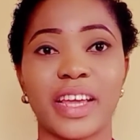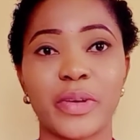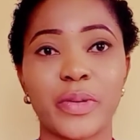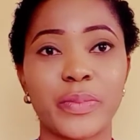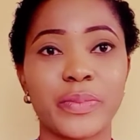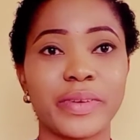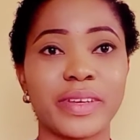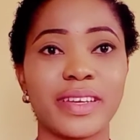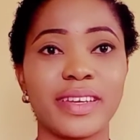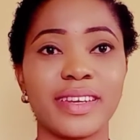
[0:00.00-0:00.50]

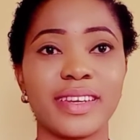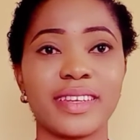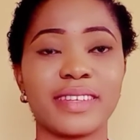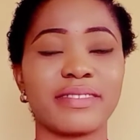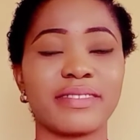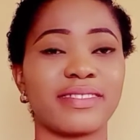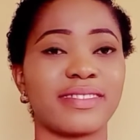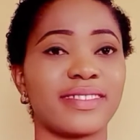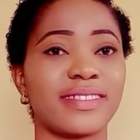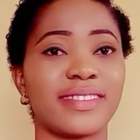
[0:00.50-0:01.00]
Open.
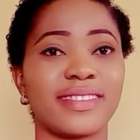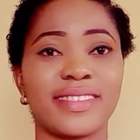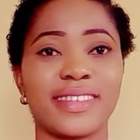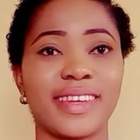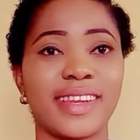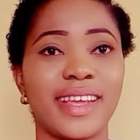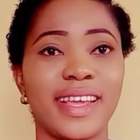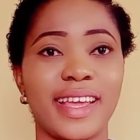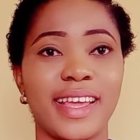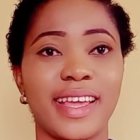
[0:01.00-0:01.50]

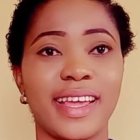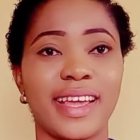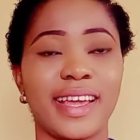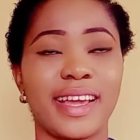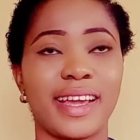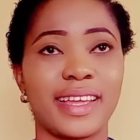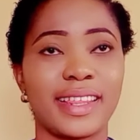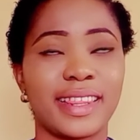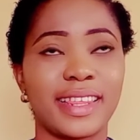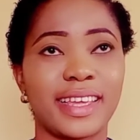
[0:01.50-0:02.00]

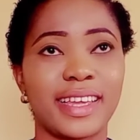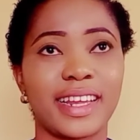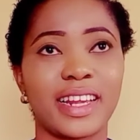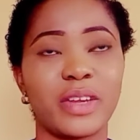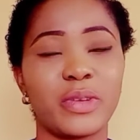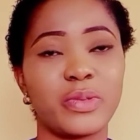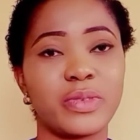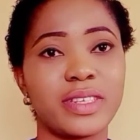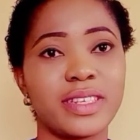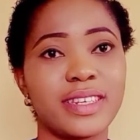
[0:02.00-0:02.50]
I think
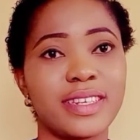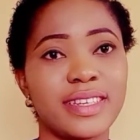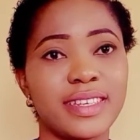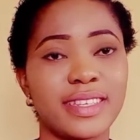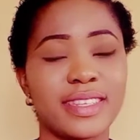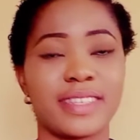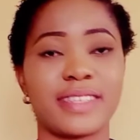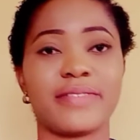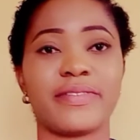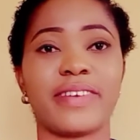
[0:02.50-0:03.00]
closing it is
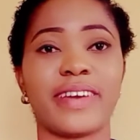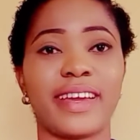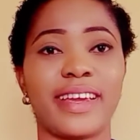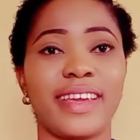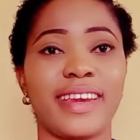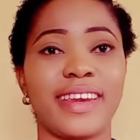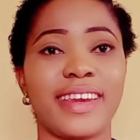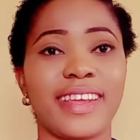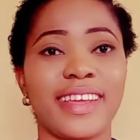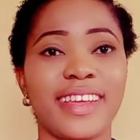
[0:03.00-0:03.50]
fine.
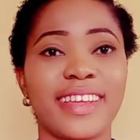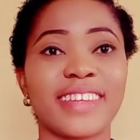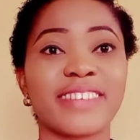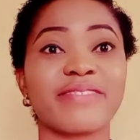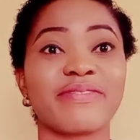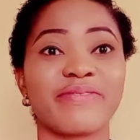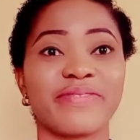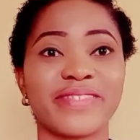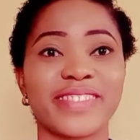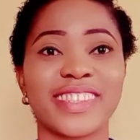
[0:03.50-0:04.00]

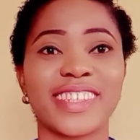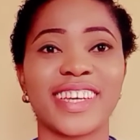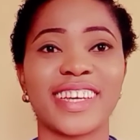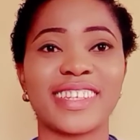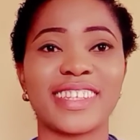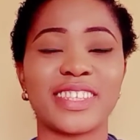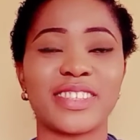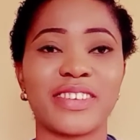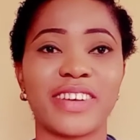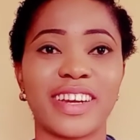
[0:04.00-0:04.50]
Yeah,
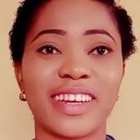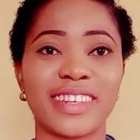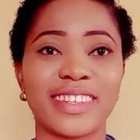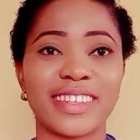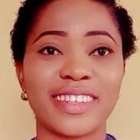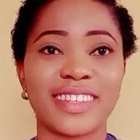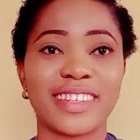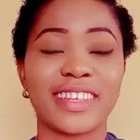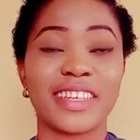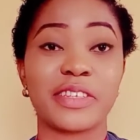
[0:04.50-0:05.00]
it's fine.
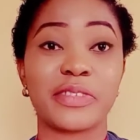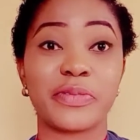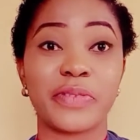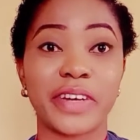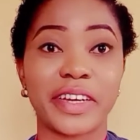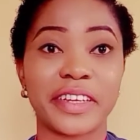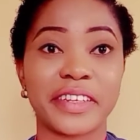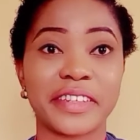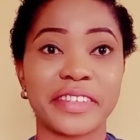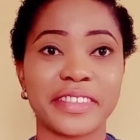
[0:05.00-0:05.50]
It's
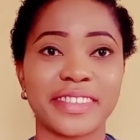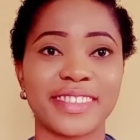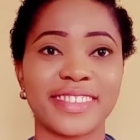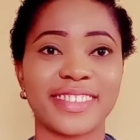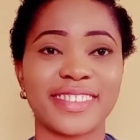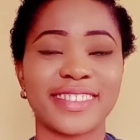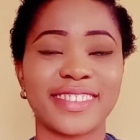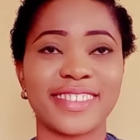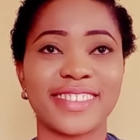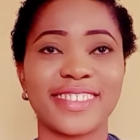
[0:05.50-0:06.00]
fine.
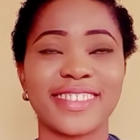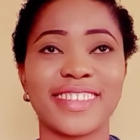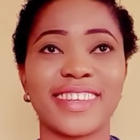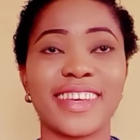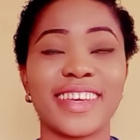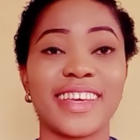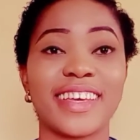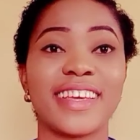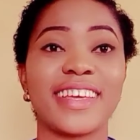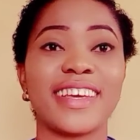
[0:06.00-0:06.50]

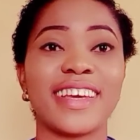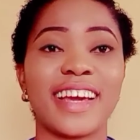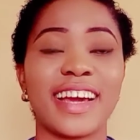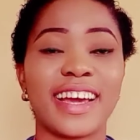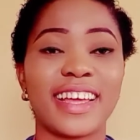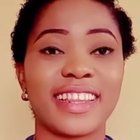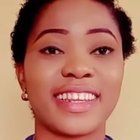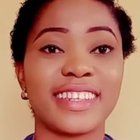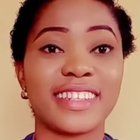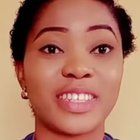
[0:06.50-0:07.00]

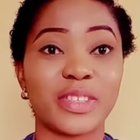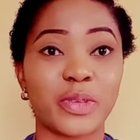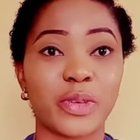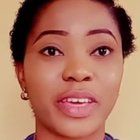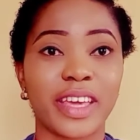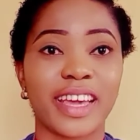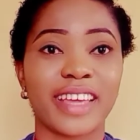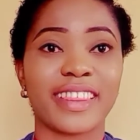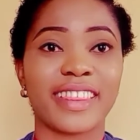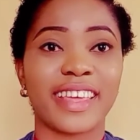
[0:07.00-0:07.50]
This is
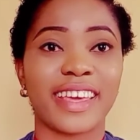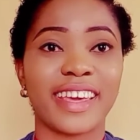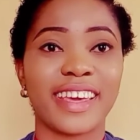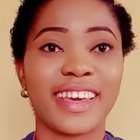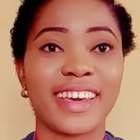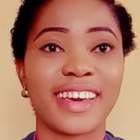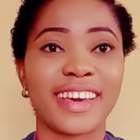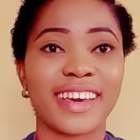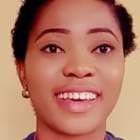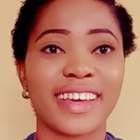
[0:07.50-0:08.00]
okay, I
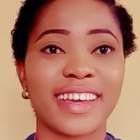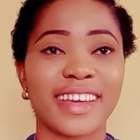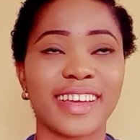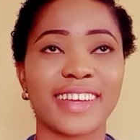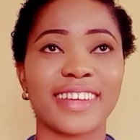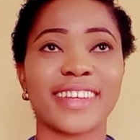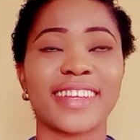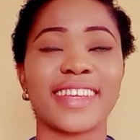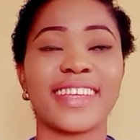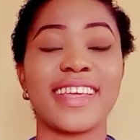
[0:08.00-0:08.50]
think.
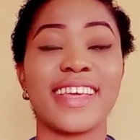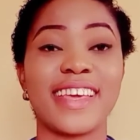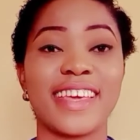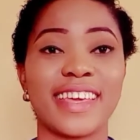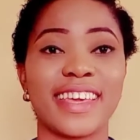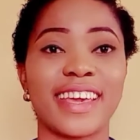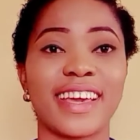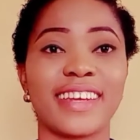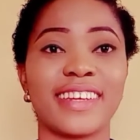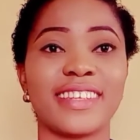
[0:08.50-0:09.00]

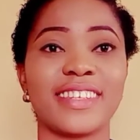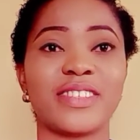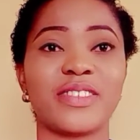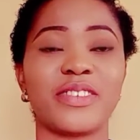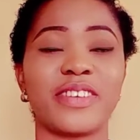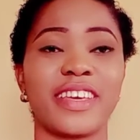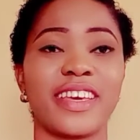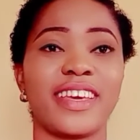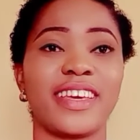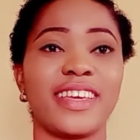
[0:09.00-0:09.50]
Yeah, this
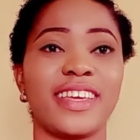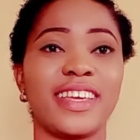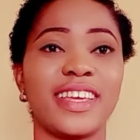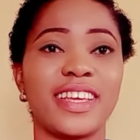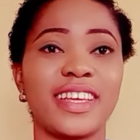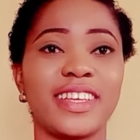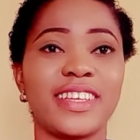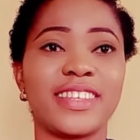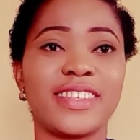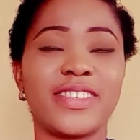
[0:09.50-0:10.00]
is okay.
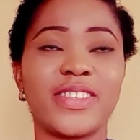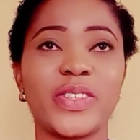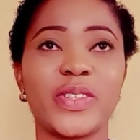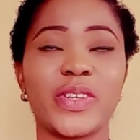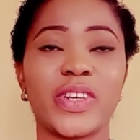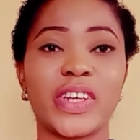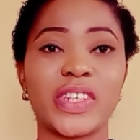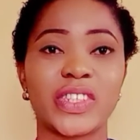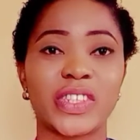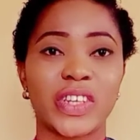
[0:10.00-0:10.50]
So
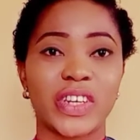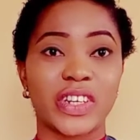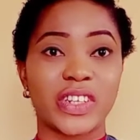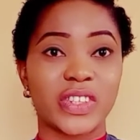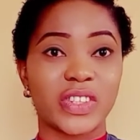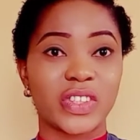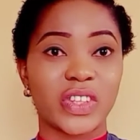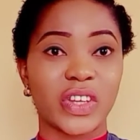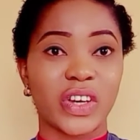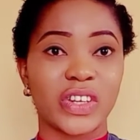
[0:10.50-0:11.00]
let's get
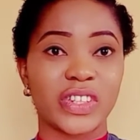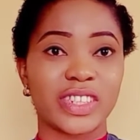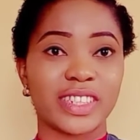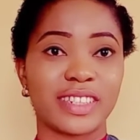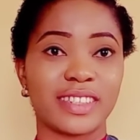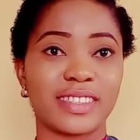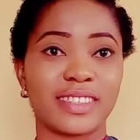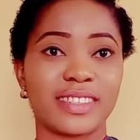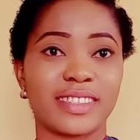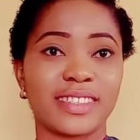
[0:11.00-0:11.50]
started.